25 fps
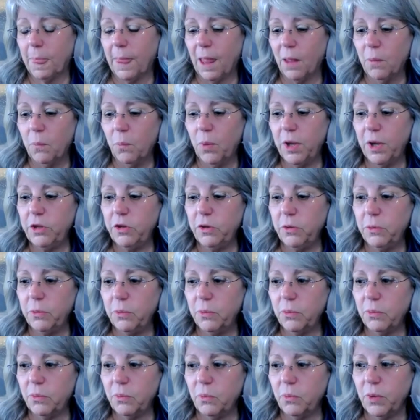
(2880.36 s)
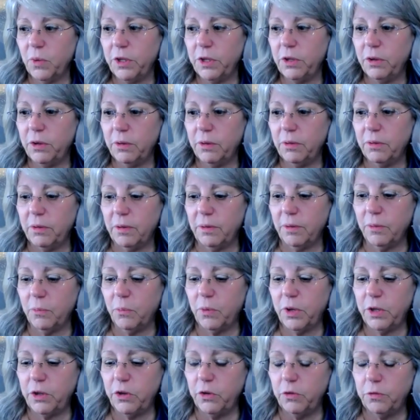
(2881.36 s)
when
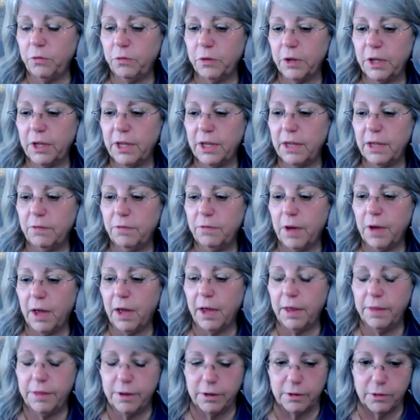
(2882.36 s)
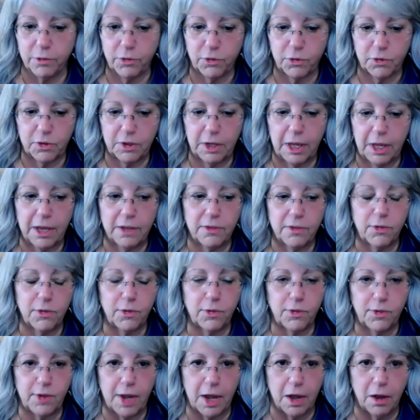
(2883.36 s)
you forgive others and
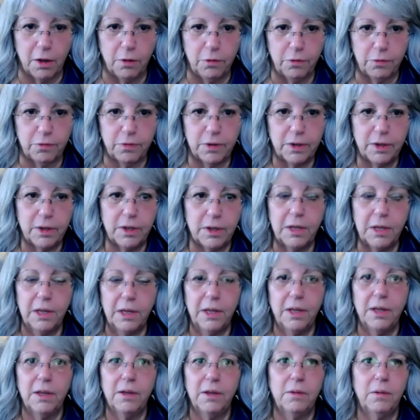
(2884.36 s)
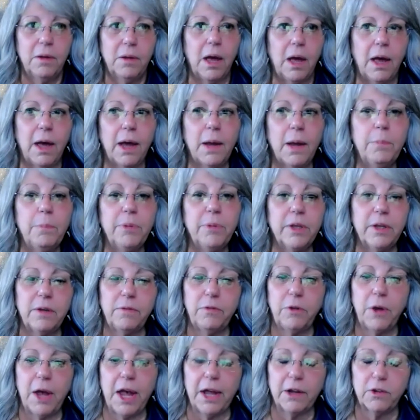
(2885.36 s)
self, I
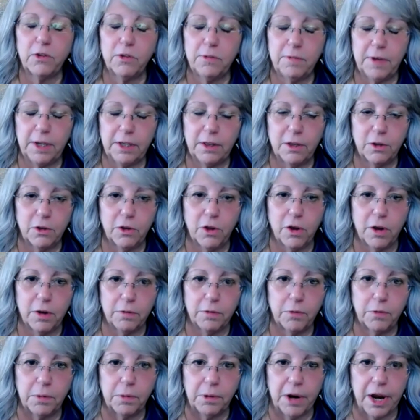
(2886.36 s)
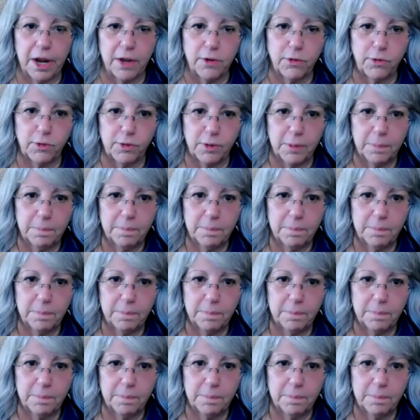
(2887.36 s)
believe you activate the law of grace.